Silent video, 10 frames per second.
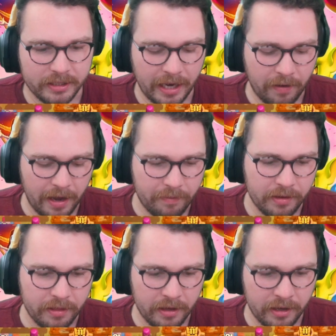down
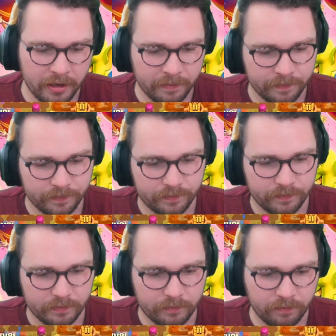everything.
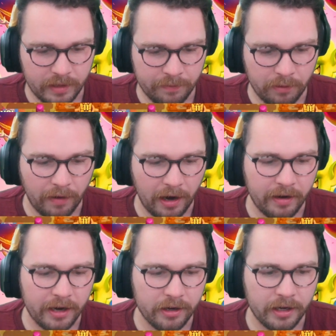Evo
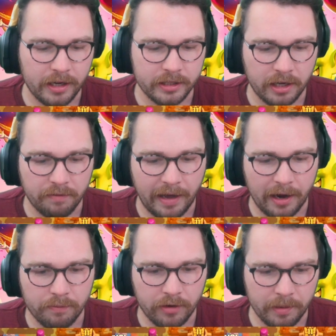Firecracker going to get a ton of
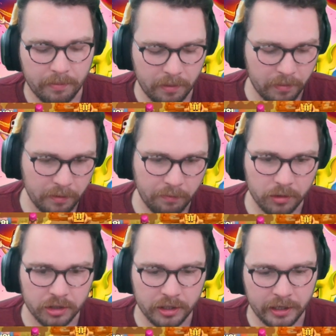value for him, though,
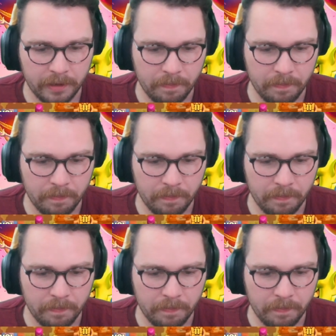unfortunately.